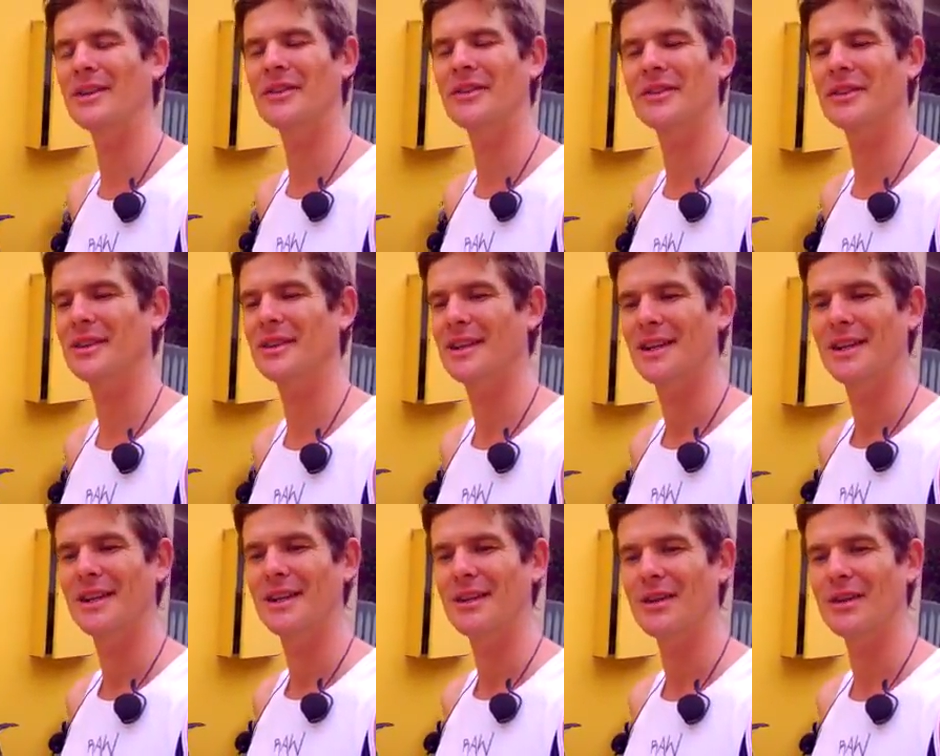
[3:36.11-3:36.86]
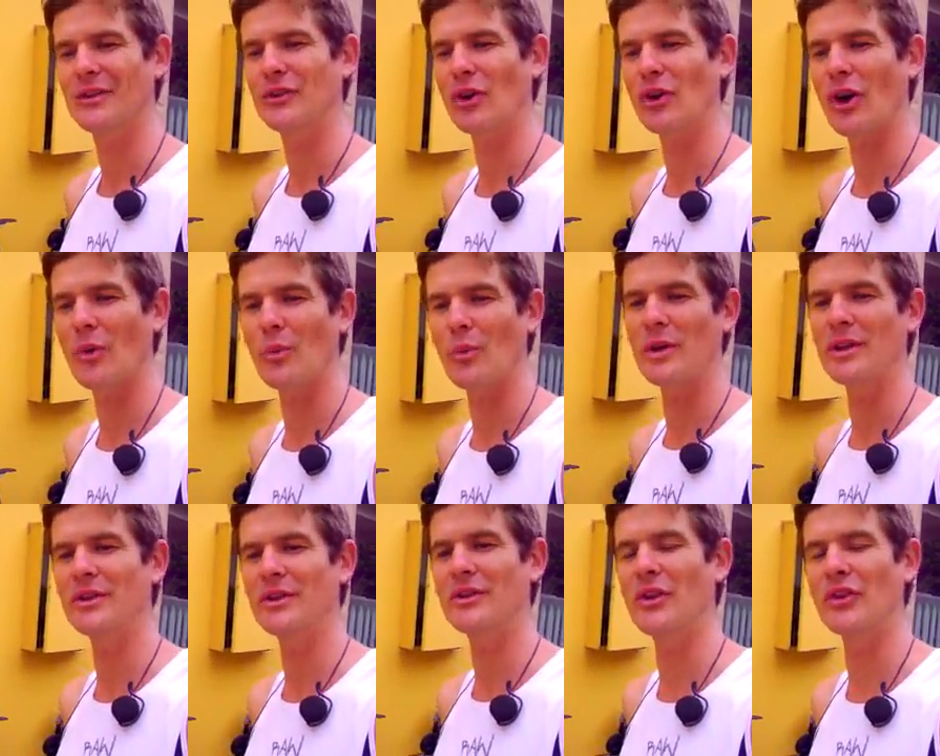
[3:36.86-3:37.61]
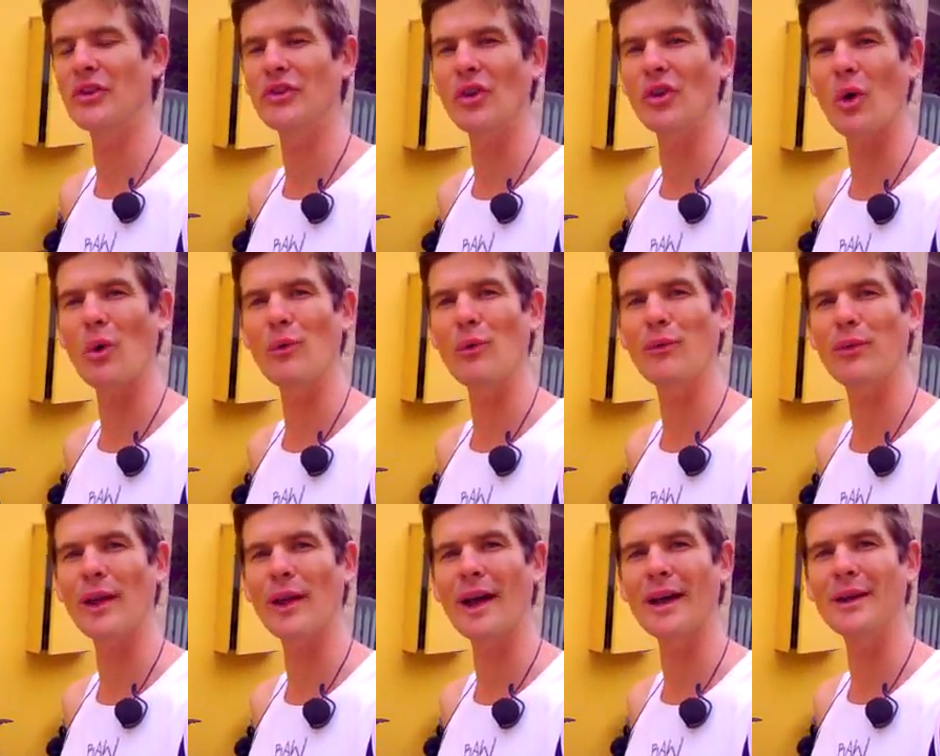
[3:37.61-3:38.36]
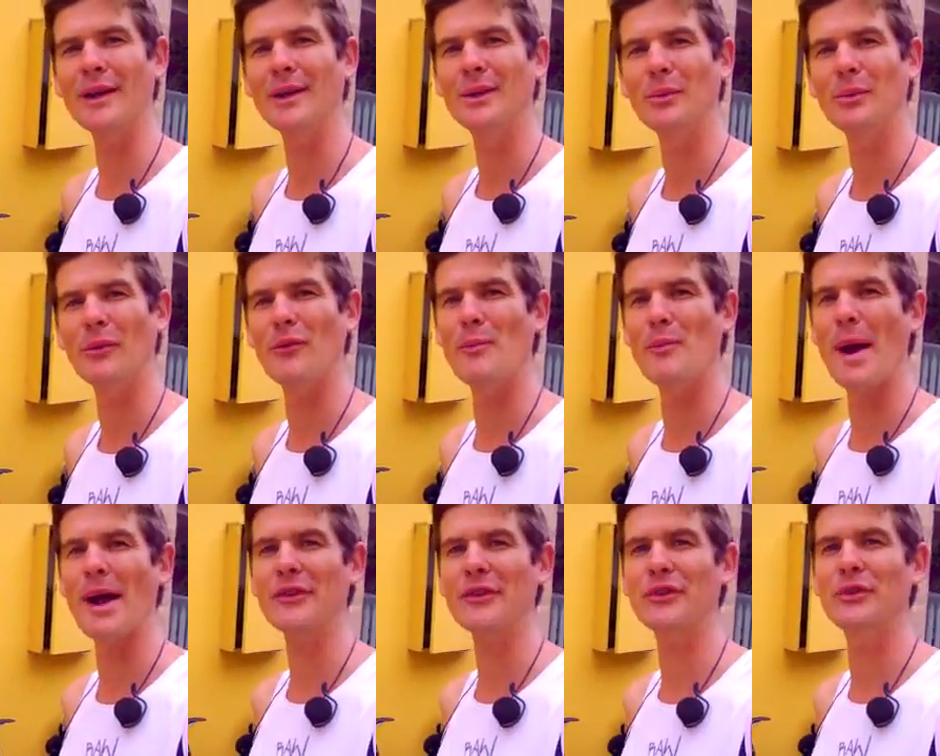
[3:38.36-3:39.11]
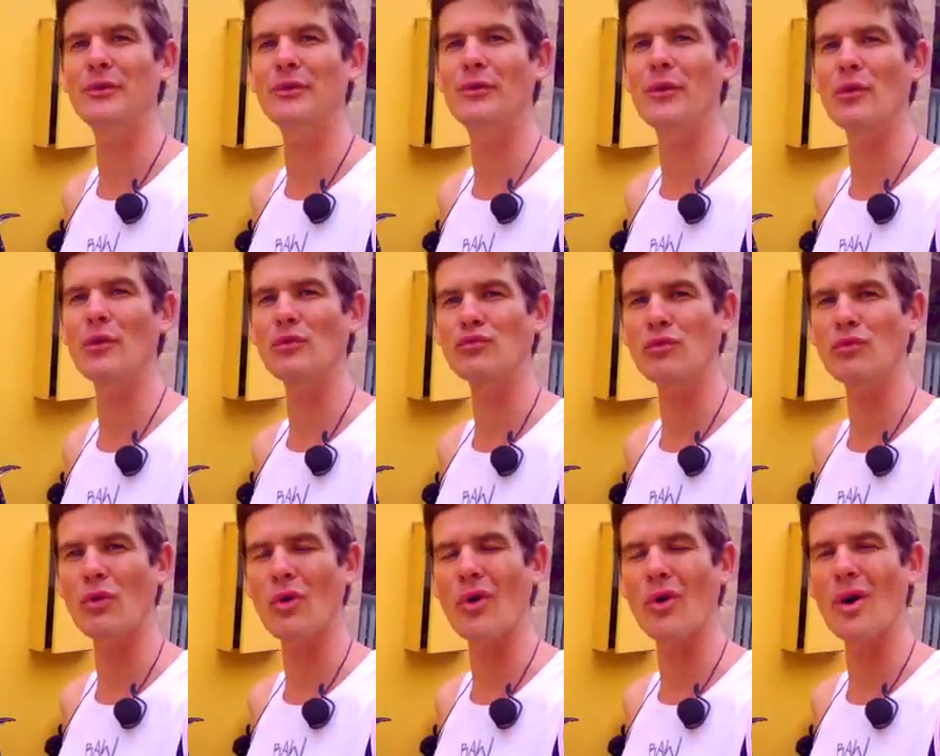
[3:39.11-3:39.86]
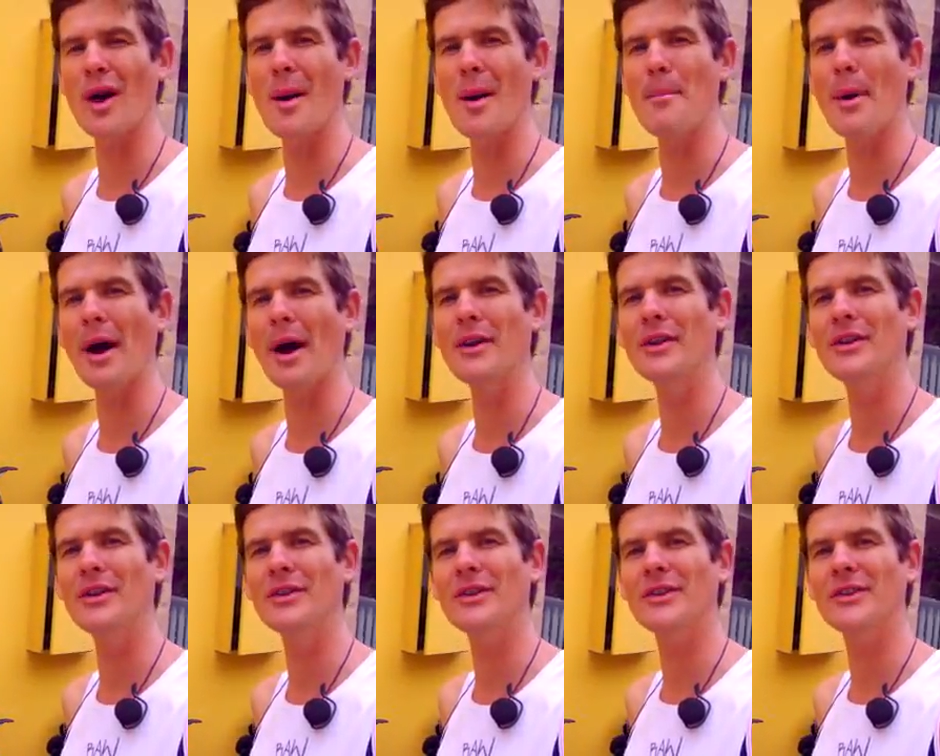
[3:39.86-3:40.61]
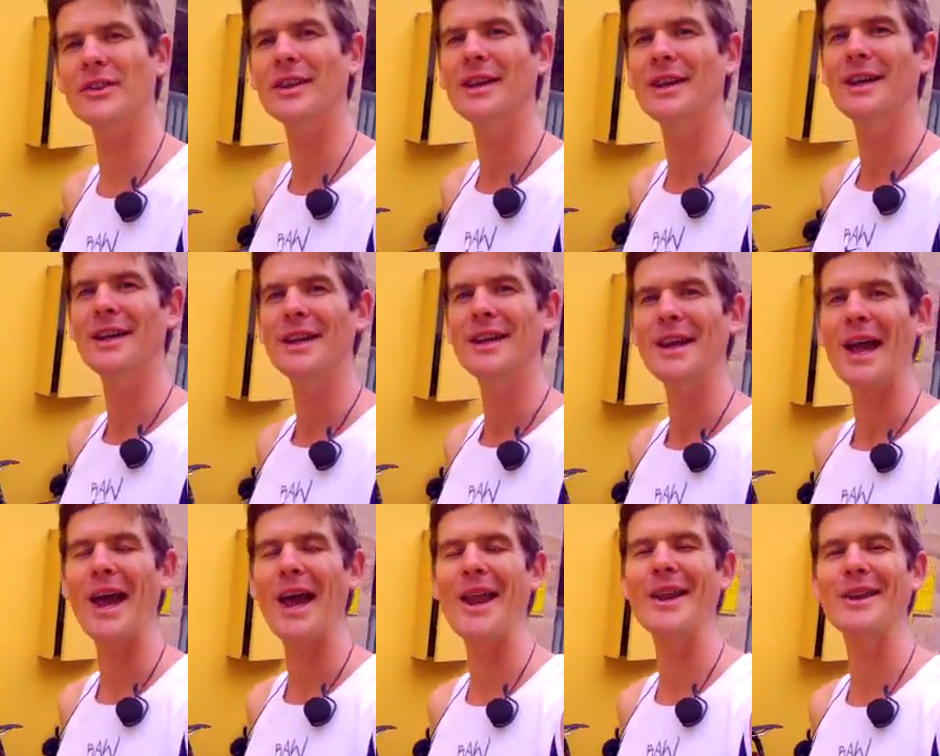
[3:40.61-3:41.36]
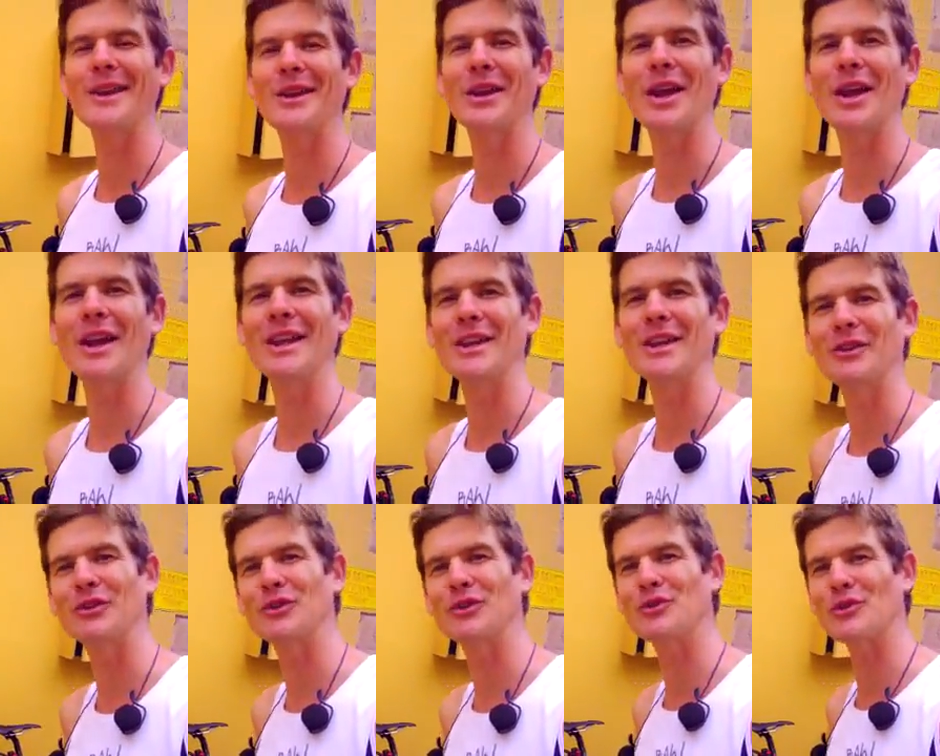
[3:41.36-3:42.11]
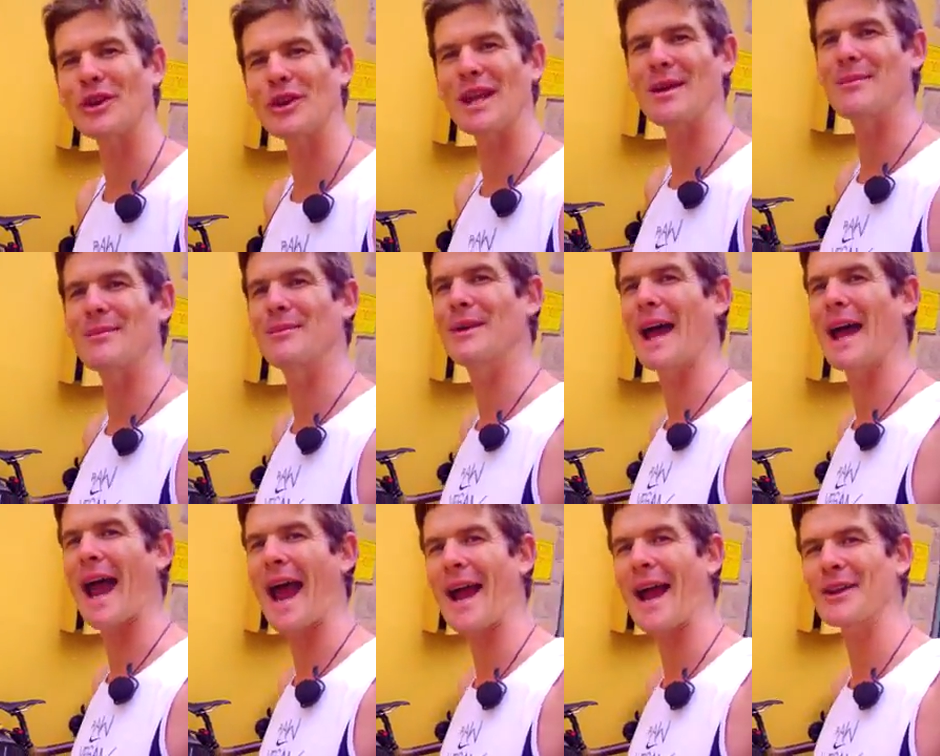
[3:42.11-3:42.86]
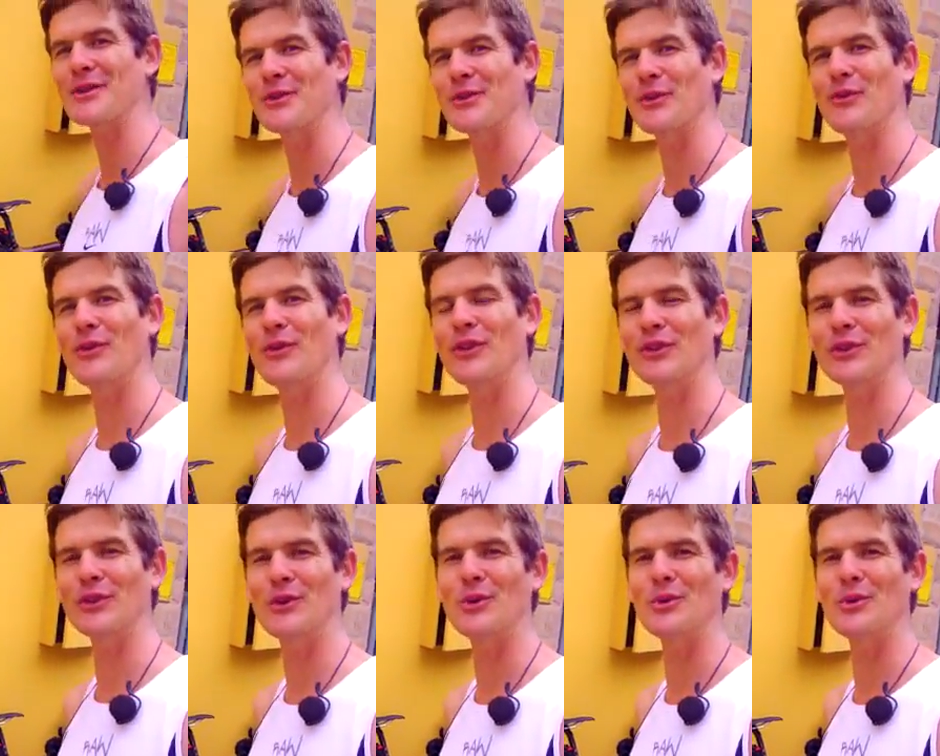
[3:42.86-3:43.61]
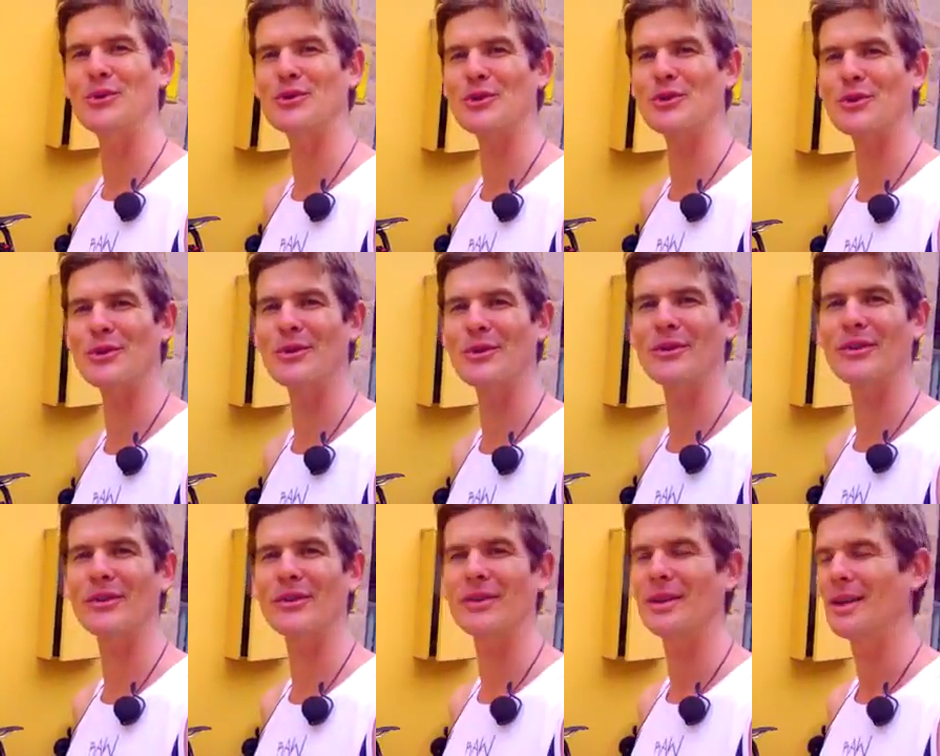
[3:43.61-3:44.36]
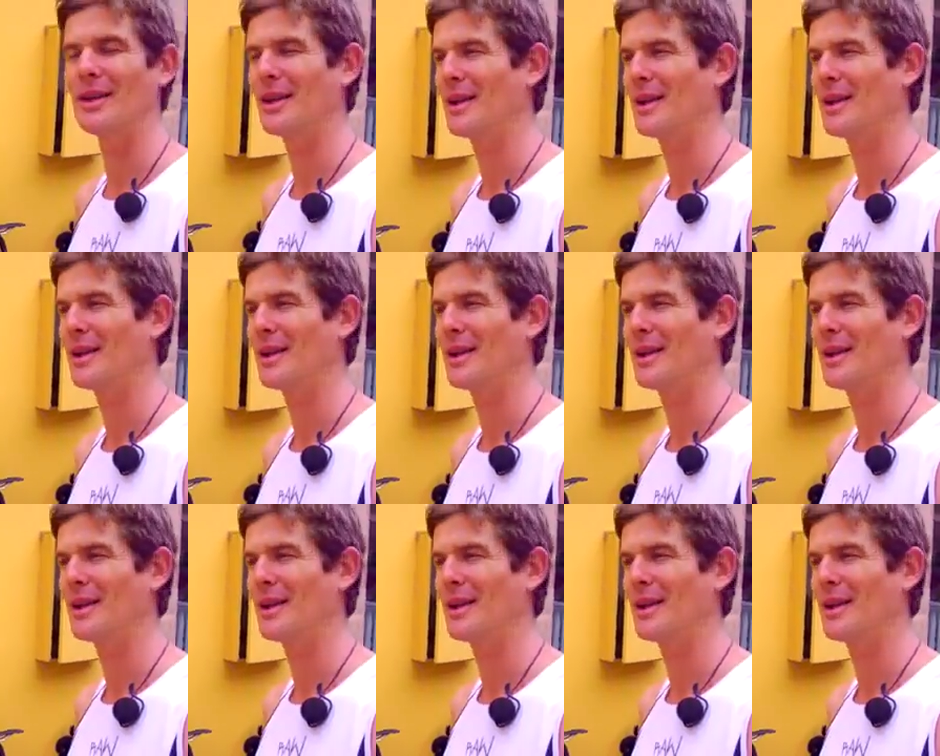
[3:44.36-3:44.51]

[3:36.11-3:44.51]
It's it's time we dissolve that with massive raw abundance and extreme acts of physical endurance,